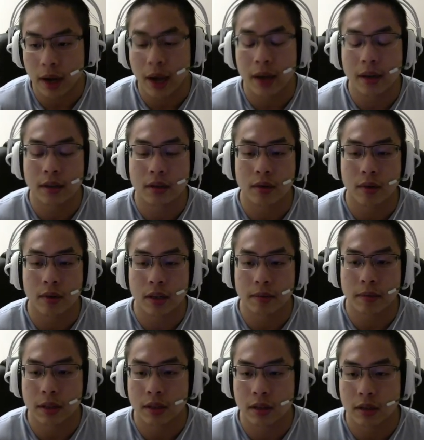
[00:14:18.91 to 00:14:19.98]
and it's cross
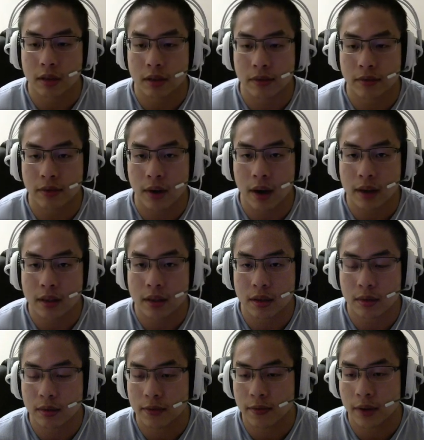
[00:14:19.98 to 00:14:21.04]
positions frost, so
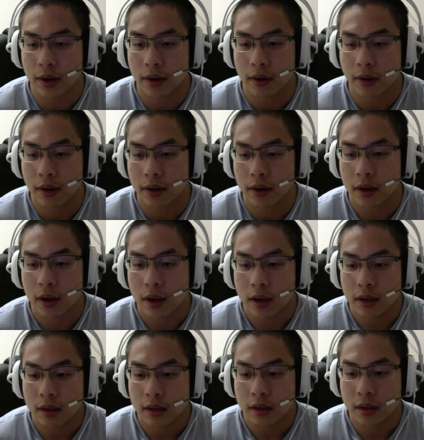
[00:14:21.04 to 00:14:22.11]
it's very hard
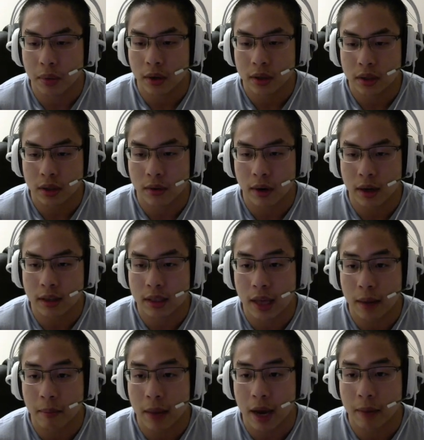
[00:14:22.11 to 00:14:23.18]
to push across that
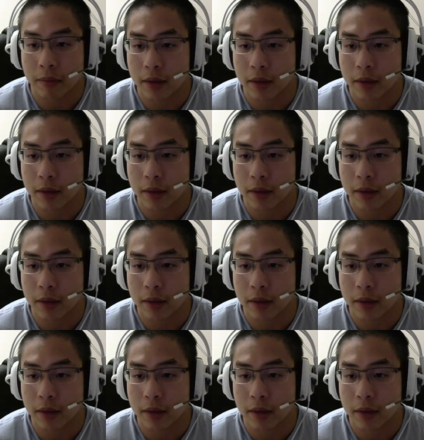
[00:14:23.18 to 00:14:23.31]
map.